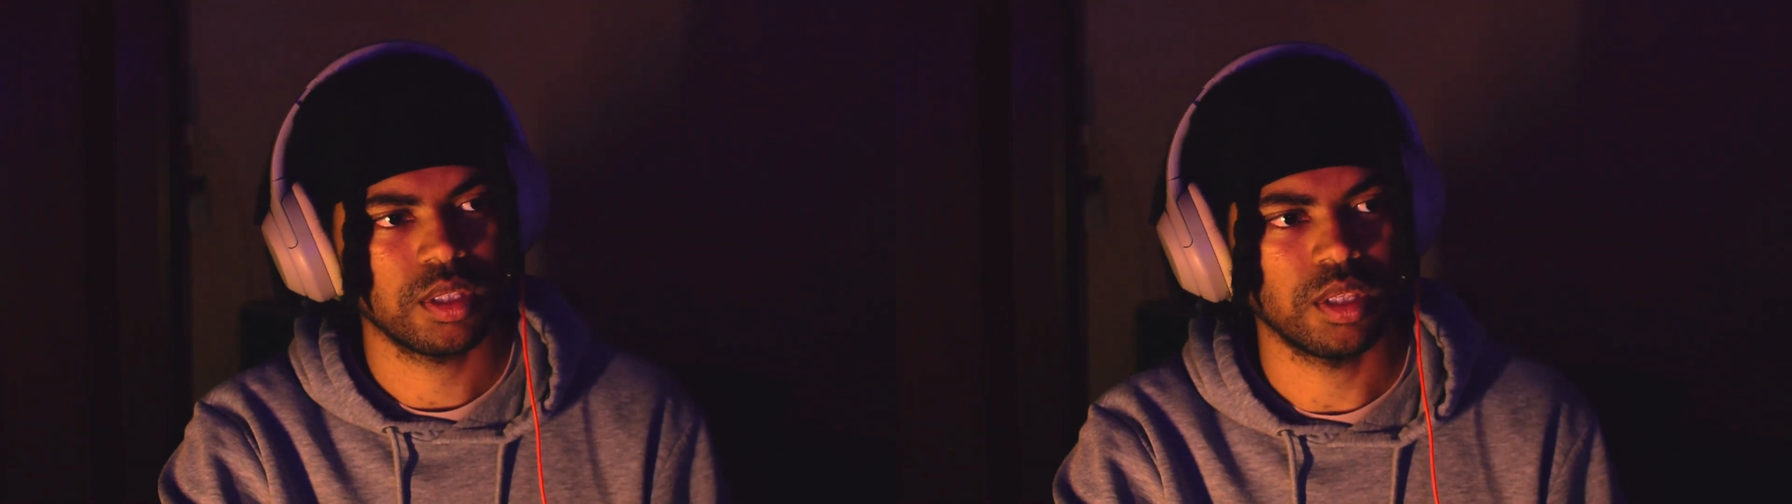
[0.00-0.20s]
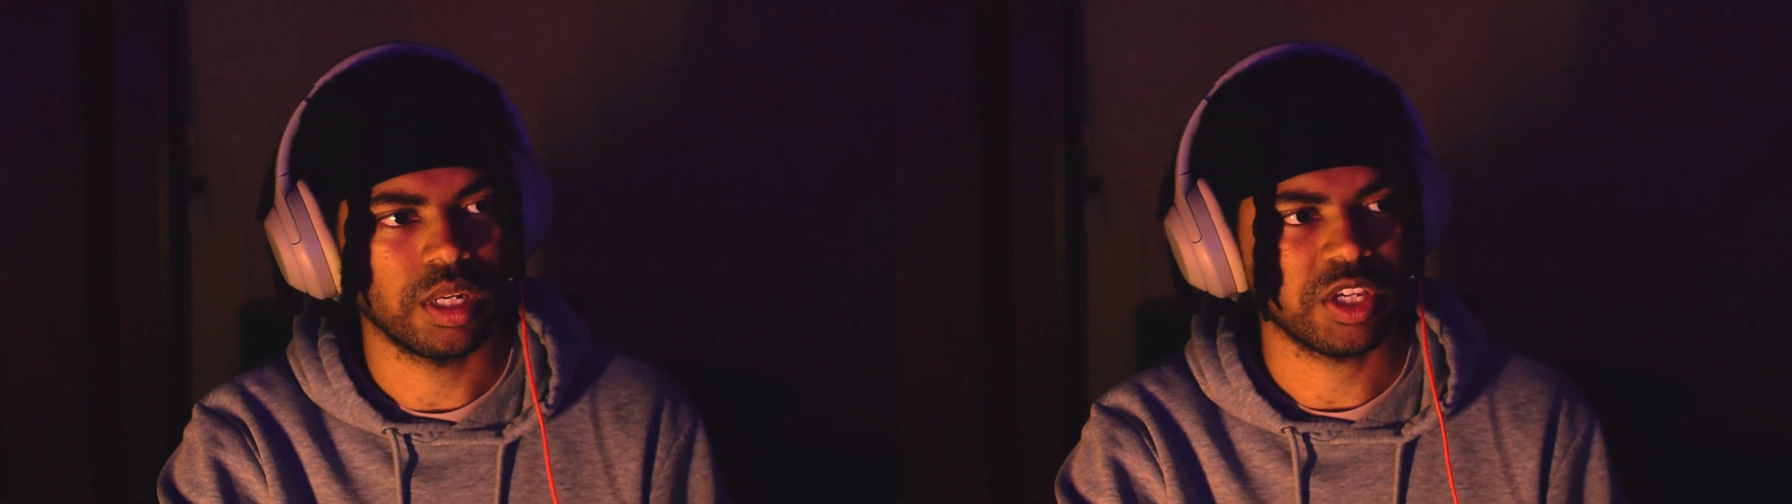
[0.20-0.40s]

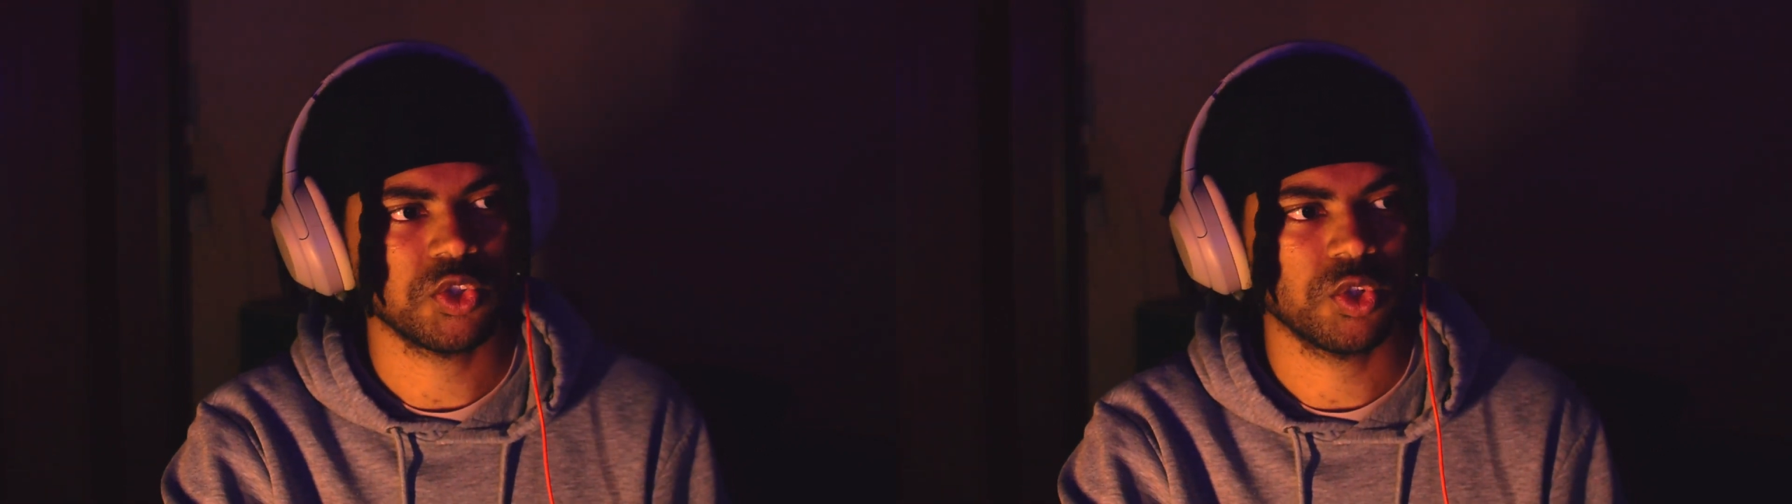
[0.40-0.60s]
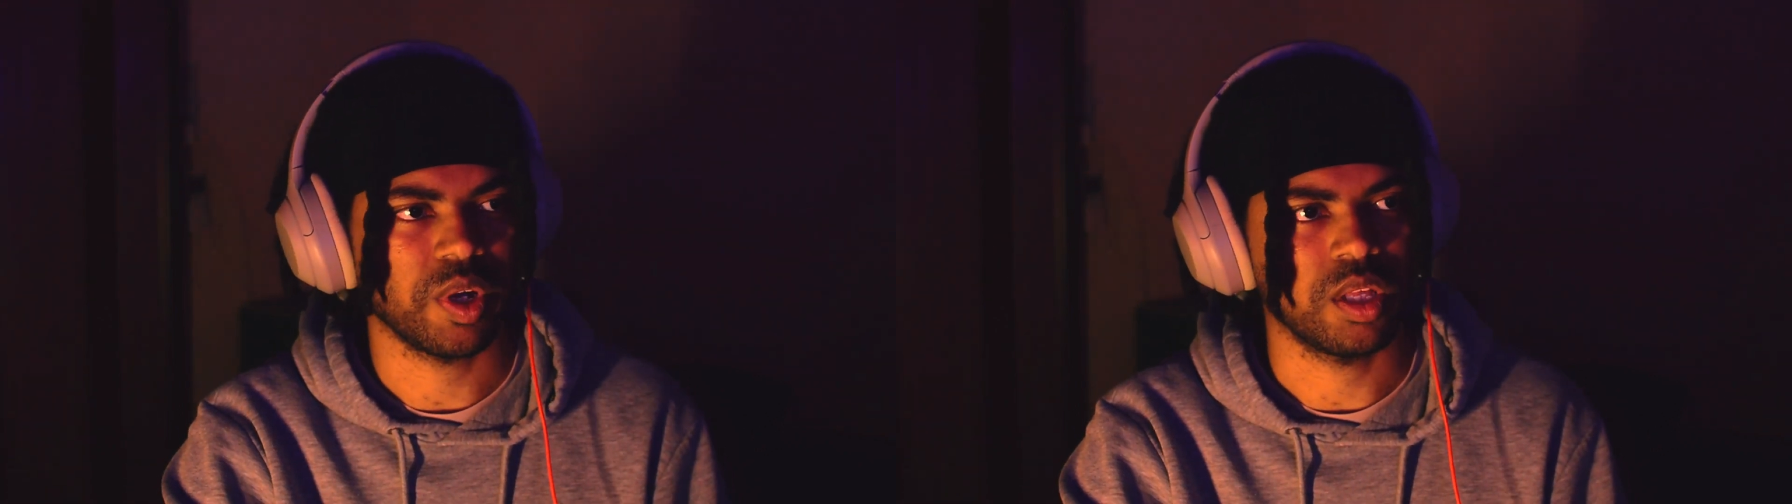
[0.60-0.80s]

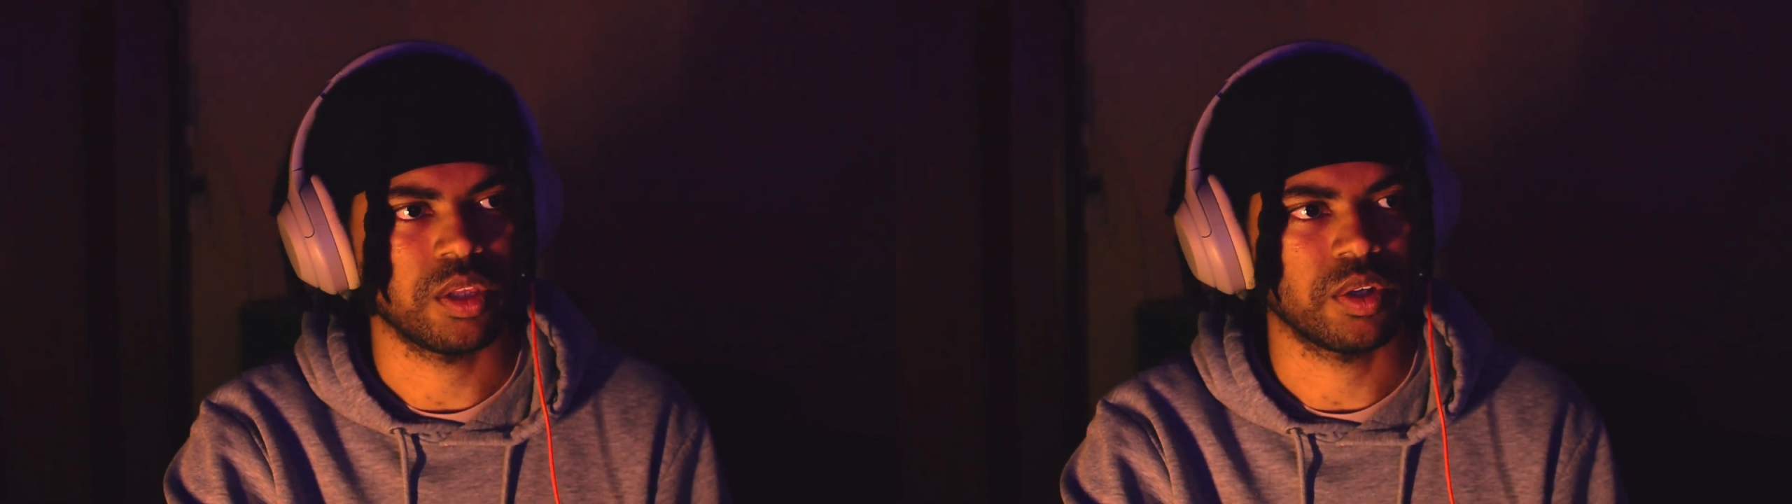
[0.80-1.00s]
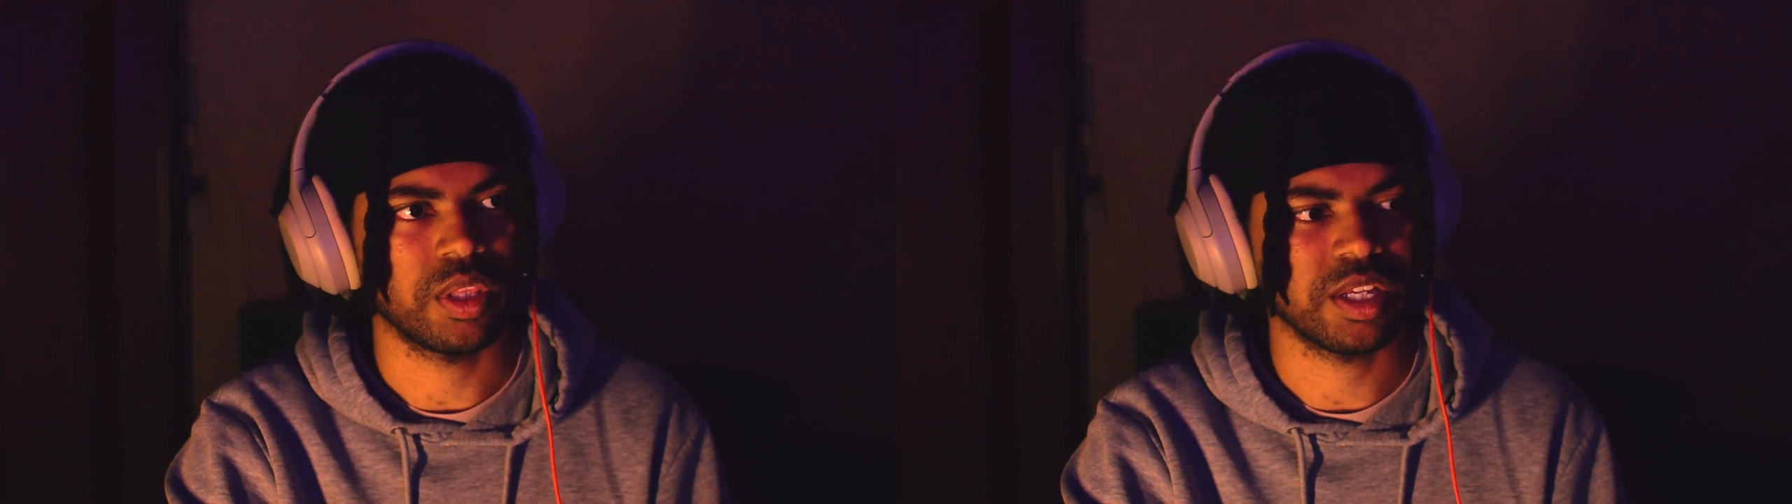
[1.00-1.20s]
next
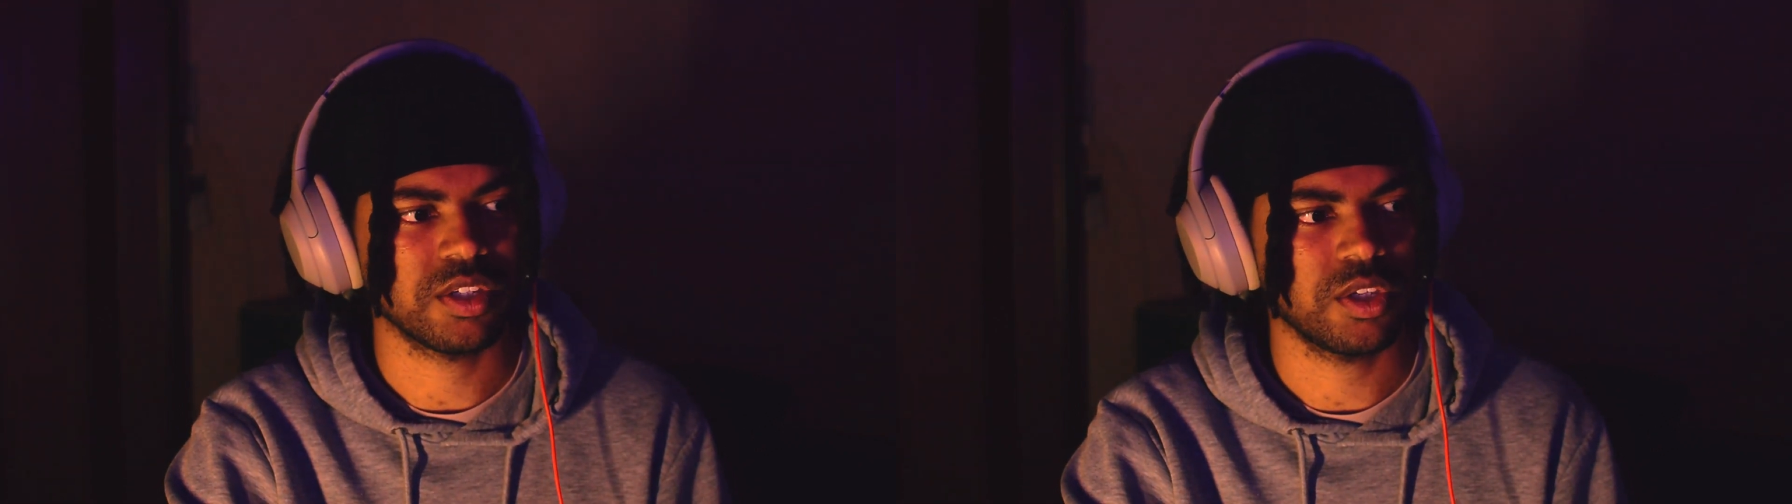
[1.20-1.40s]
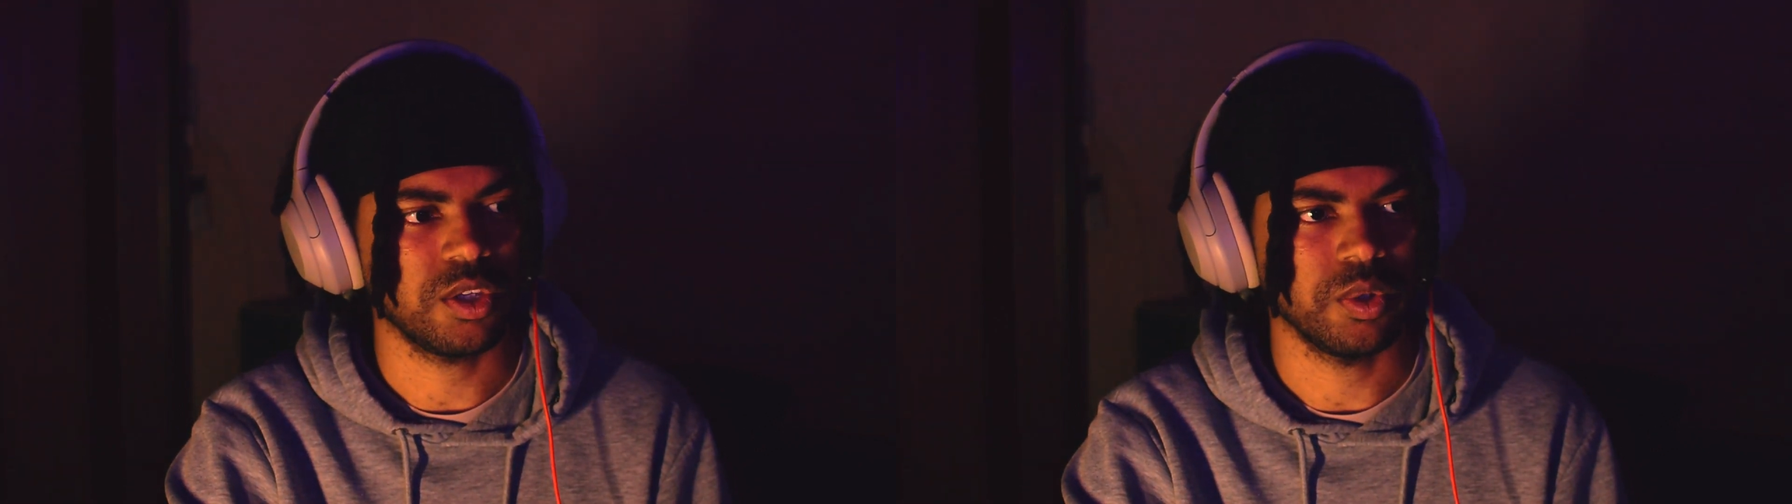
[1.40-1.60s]
trailer
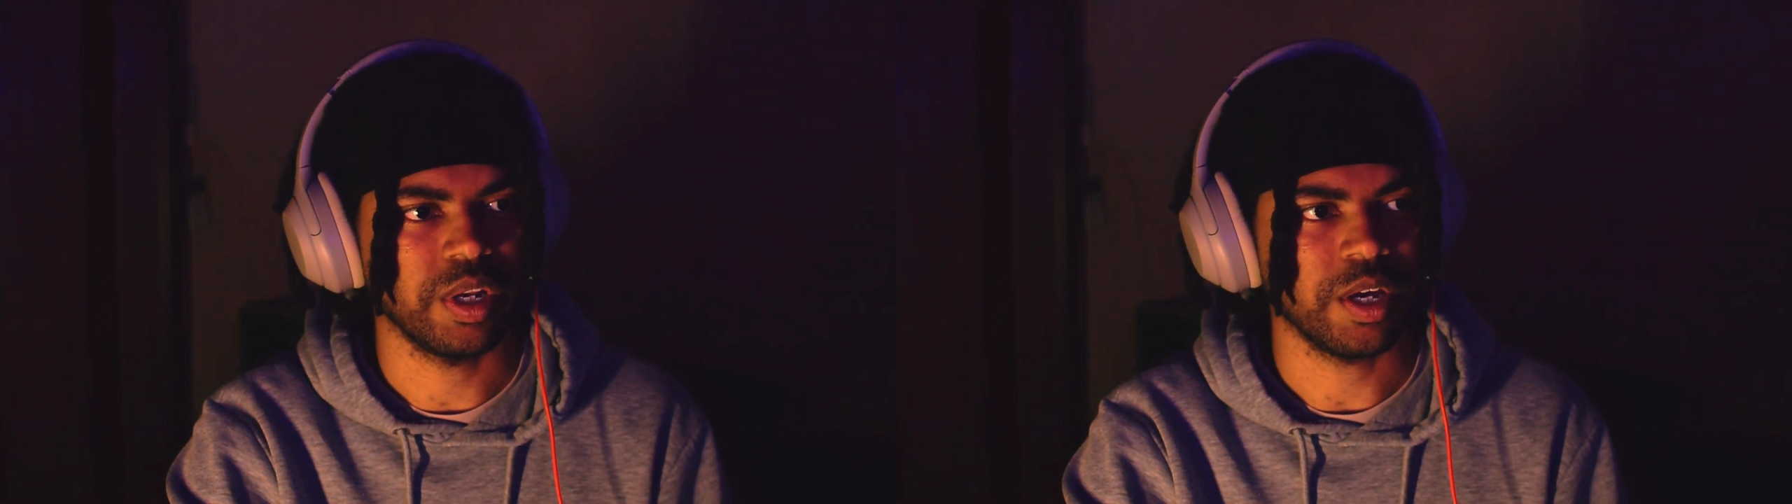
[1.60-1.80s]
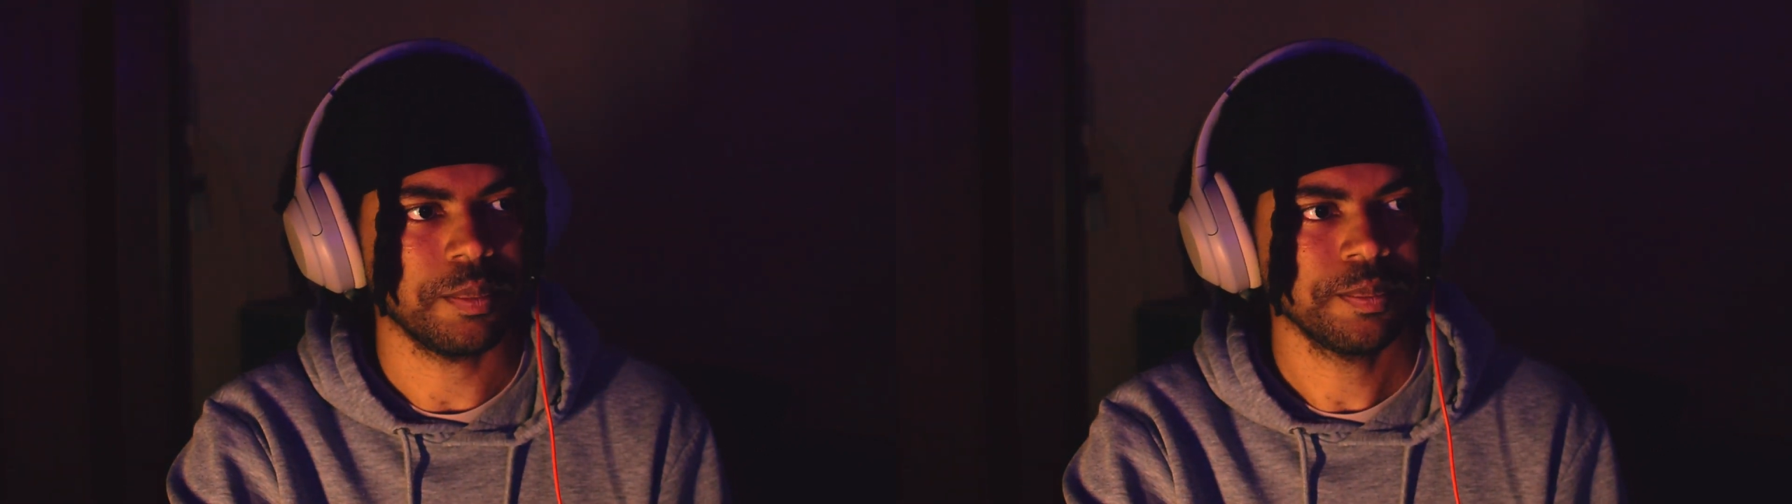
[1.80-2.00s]
that's
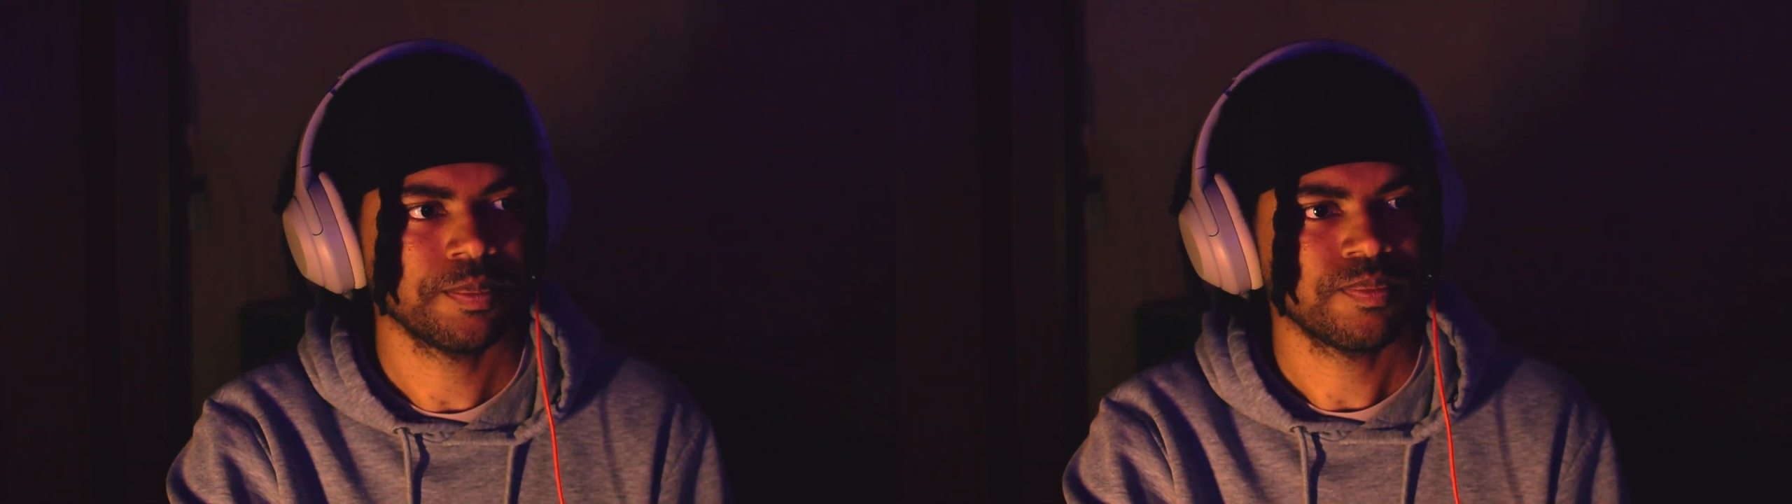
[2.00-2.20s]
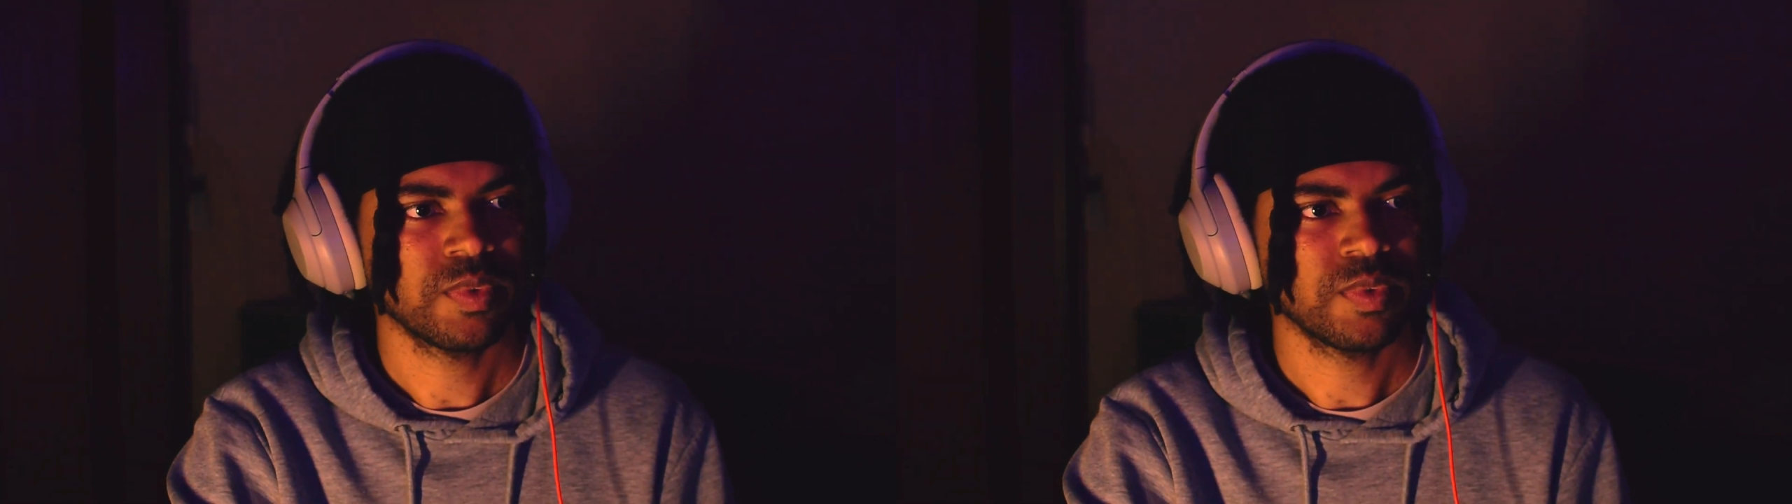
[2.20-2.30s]
queued up.